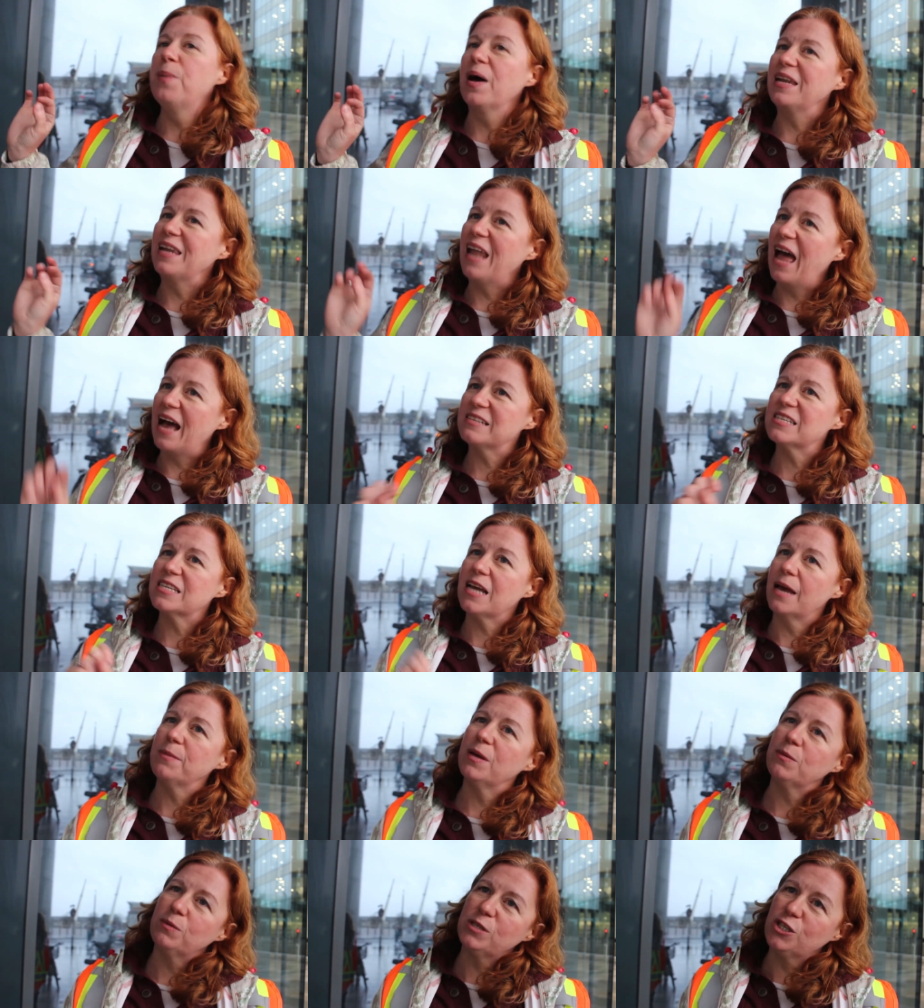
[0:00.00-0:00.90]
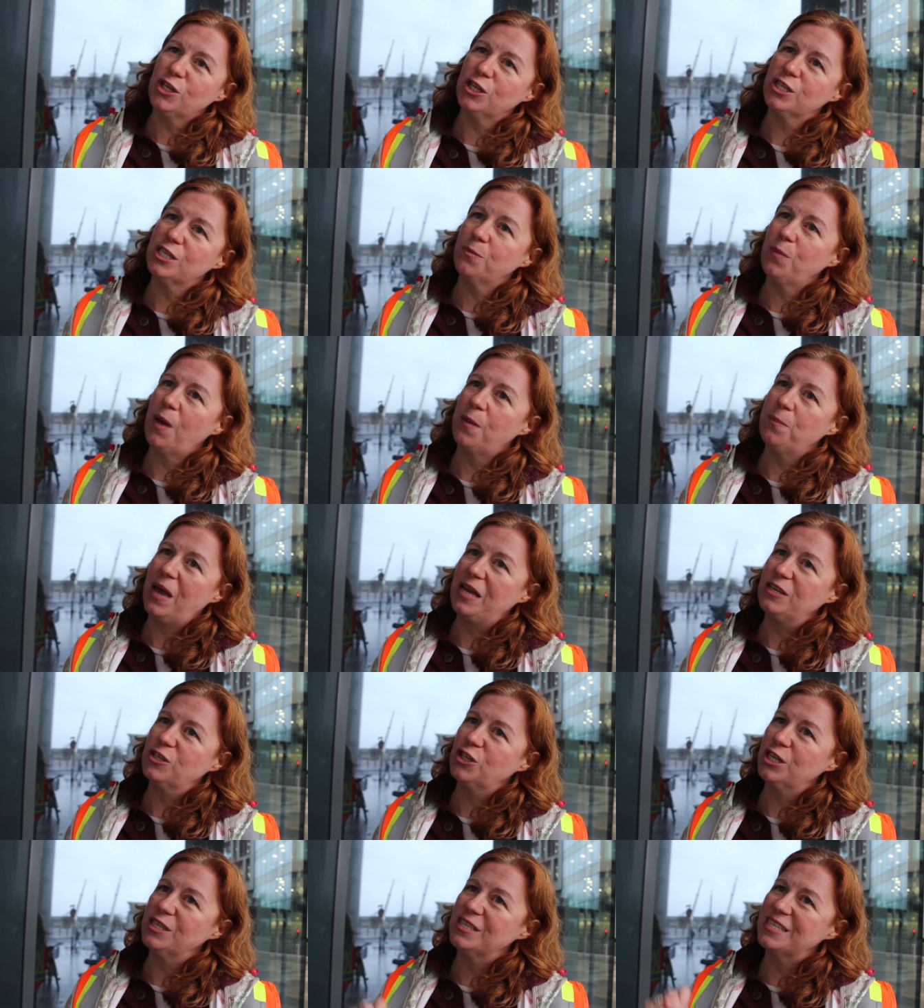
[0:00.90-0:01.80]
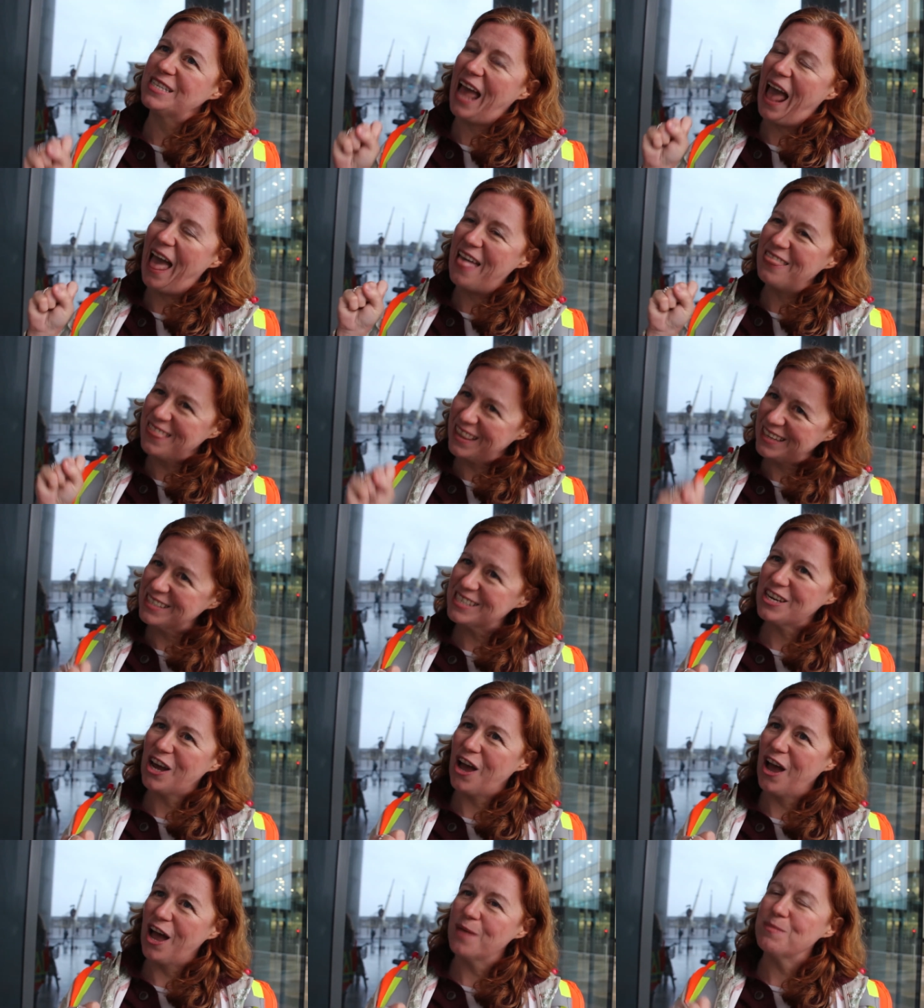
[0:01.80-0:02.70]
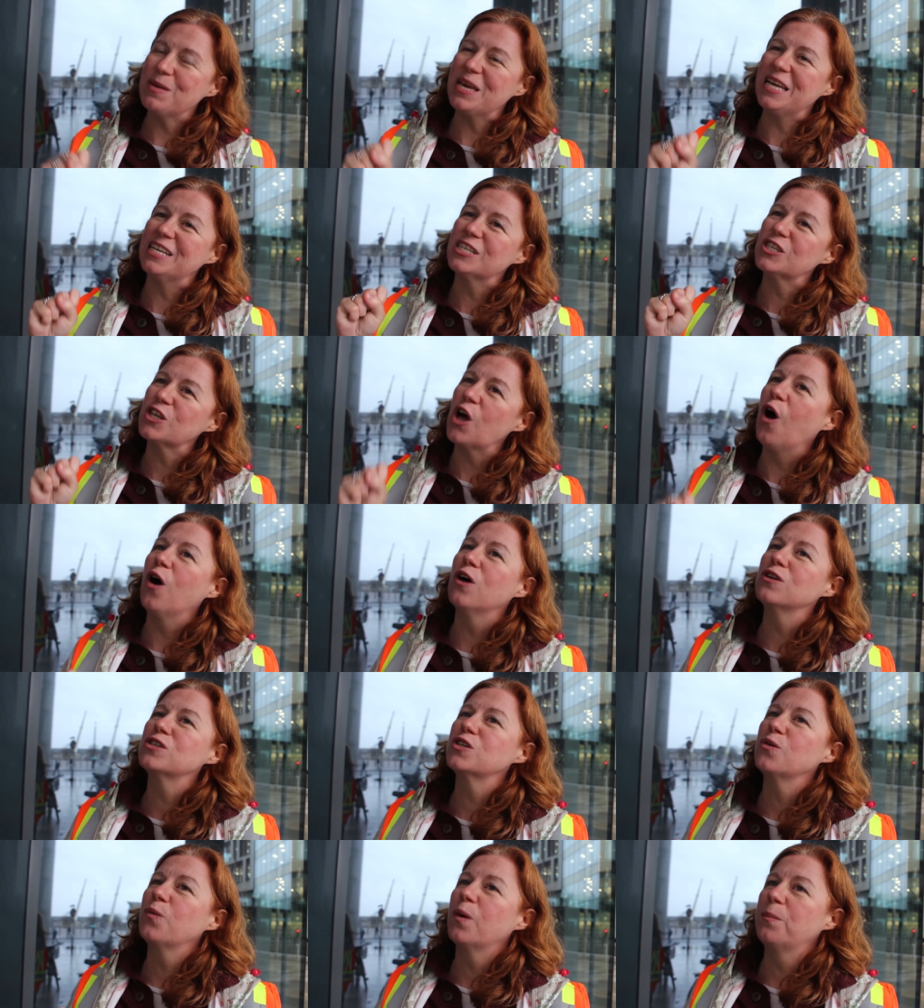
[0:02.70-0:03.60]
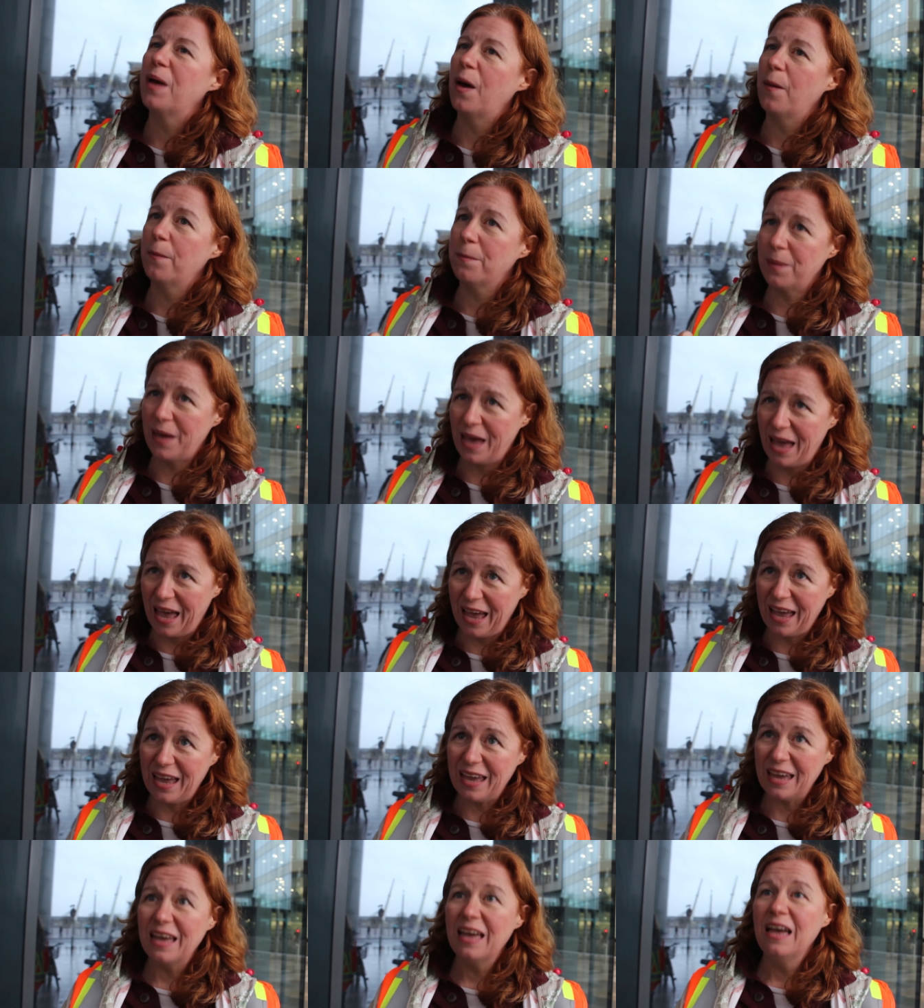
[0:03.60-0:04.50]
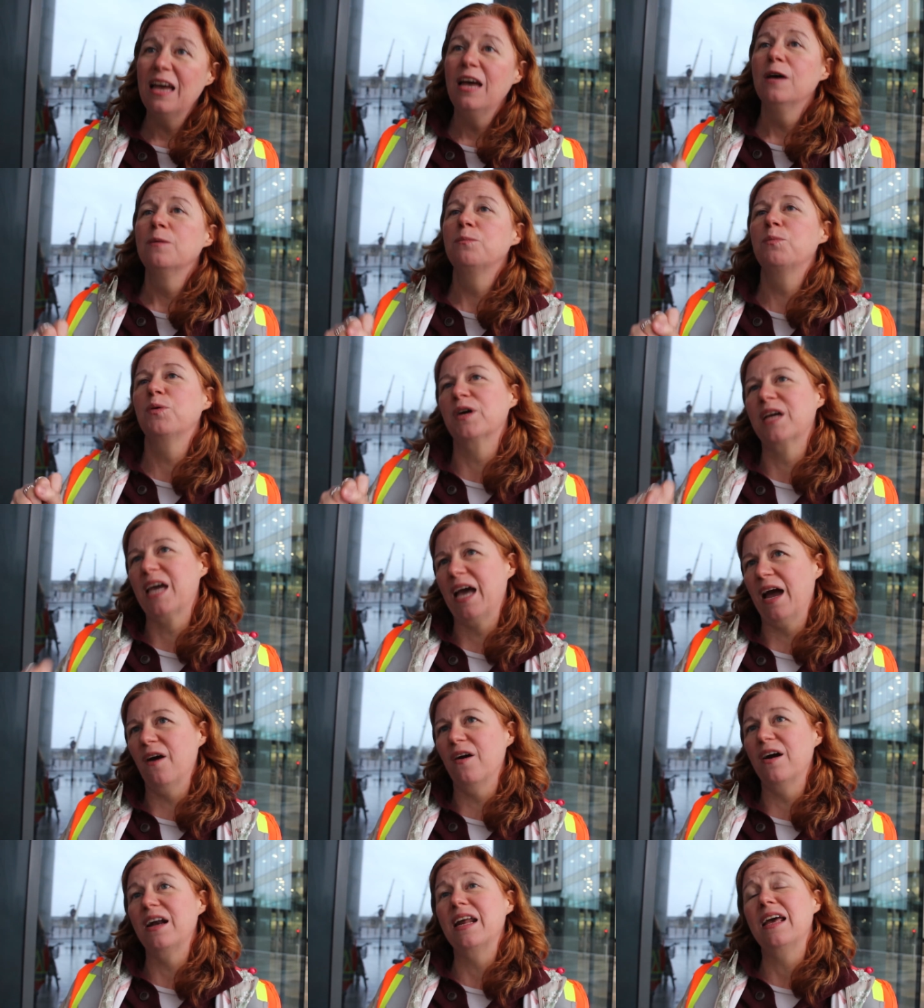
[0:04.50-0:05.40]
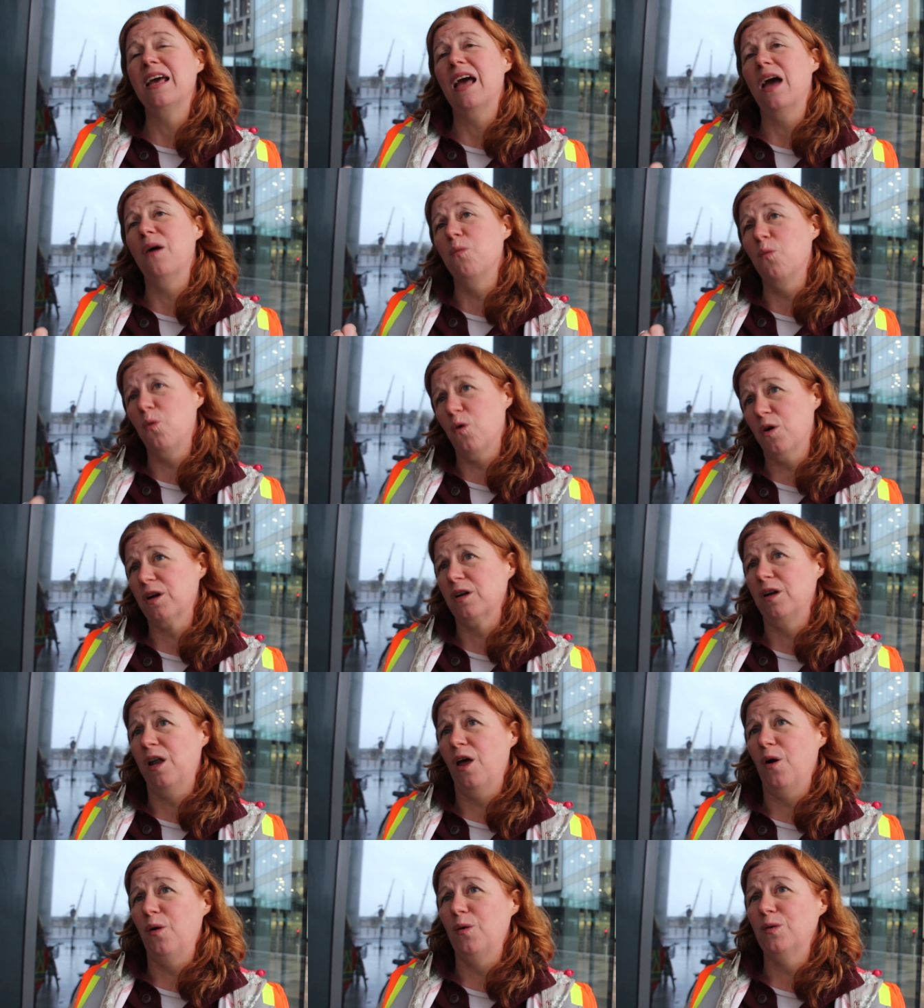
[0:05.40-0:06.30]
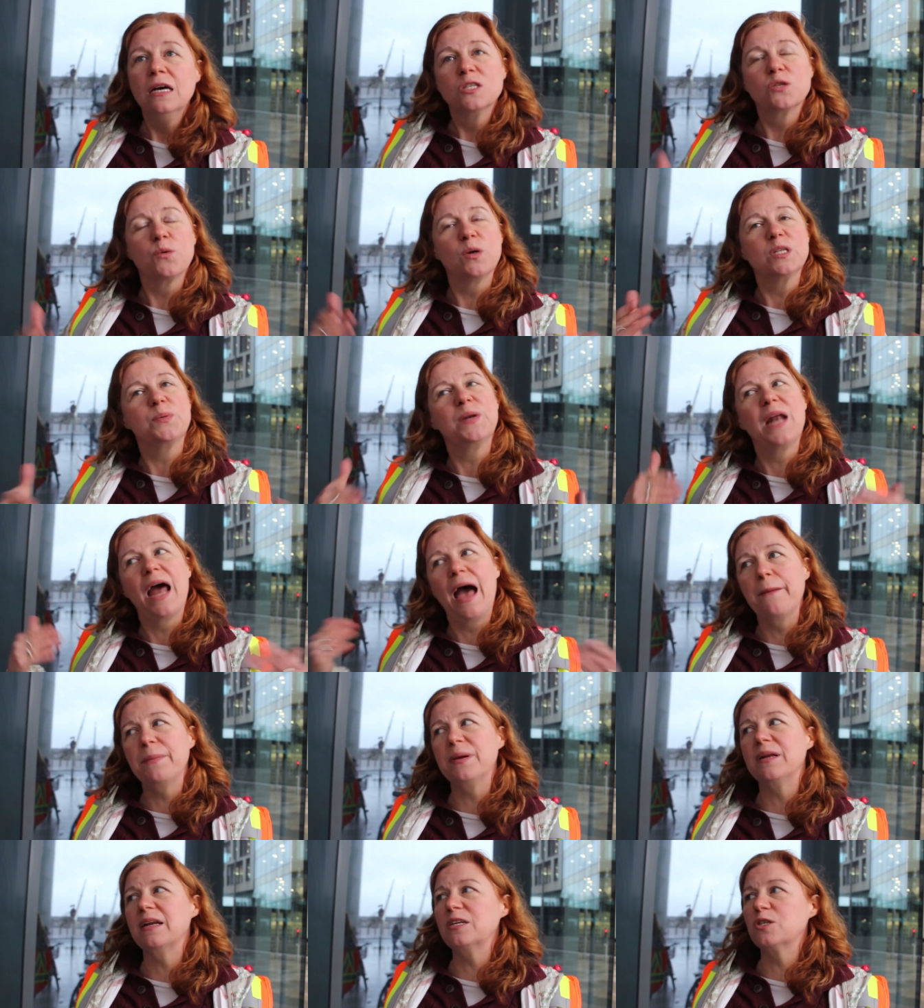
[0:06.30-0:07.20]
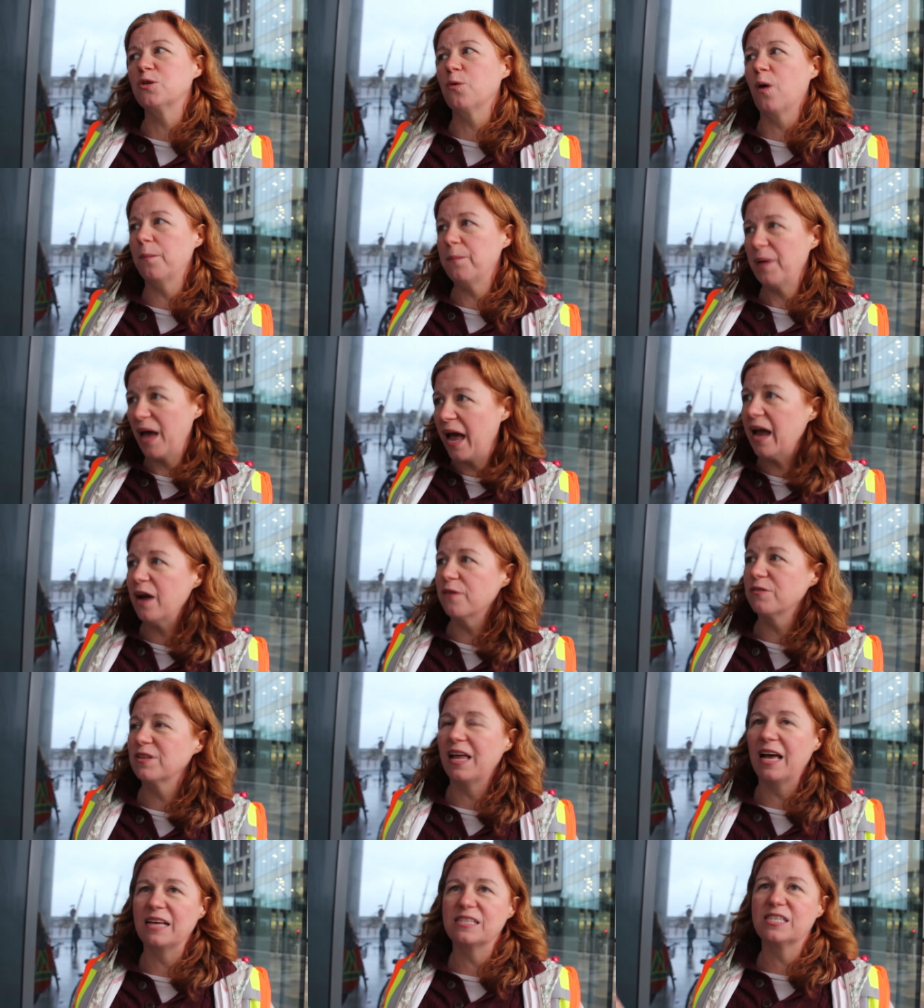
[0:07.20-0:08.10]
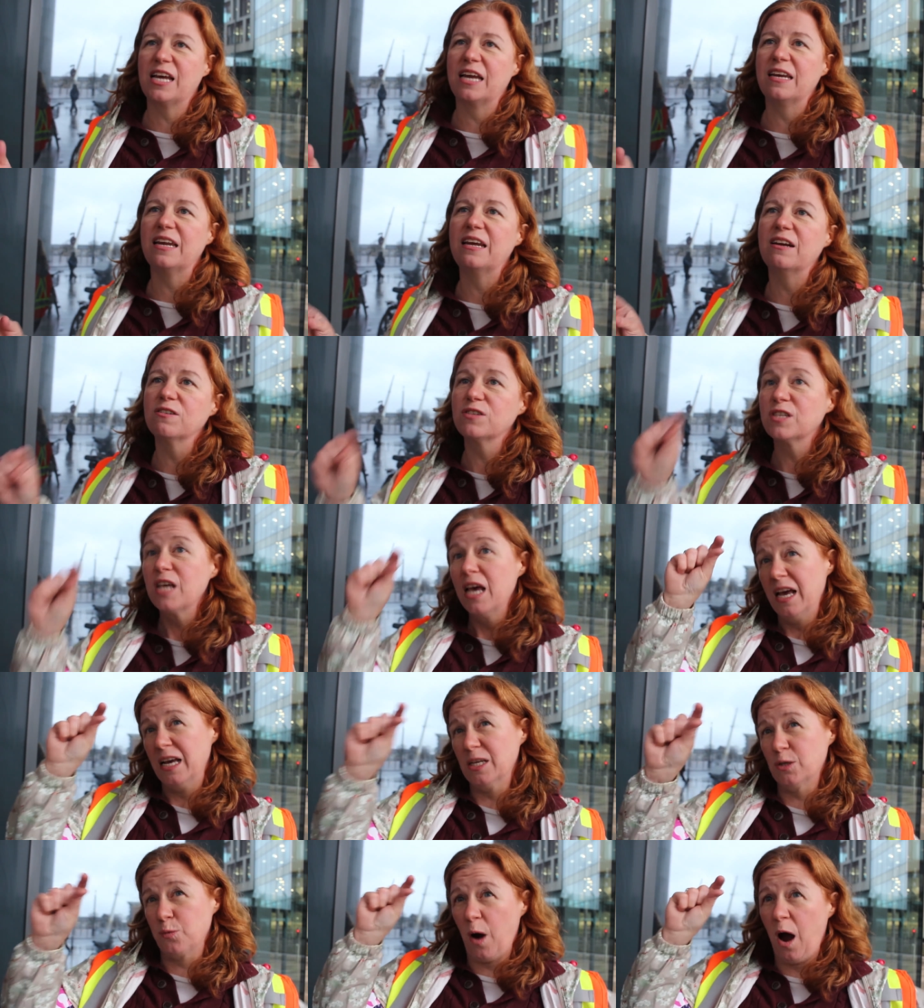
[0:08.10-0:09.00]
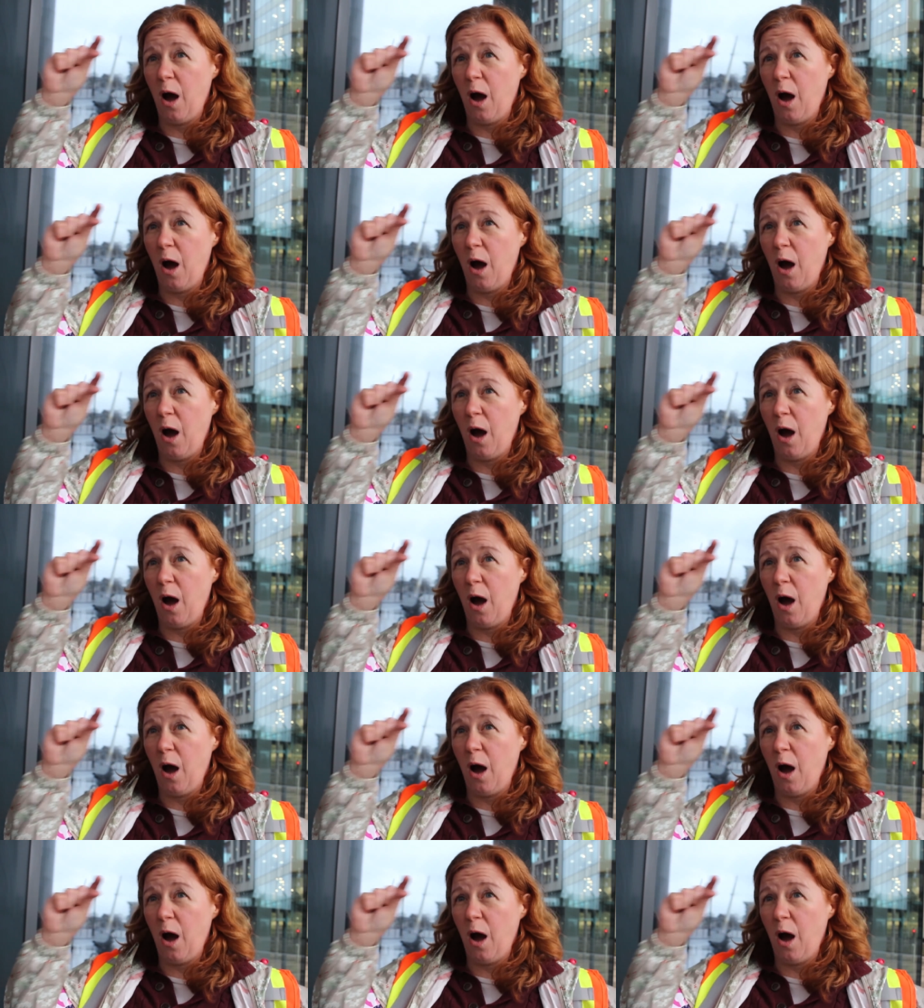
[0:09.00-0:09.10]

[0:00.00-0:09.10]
But last time it was just about pensions, and this time it is also about pay, precarity, and workload. So what's been happening to our pay over the last 10 years is we're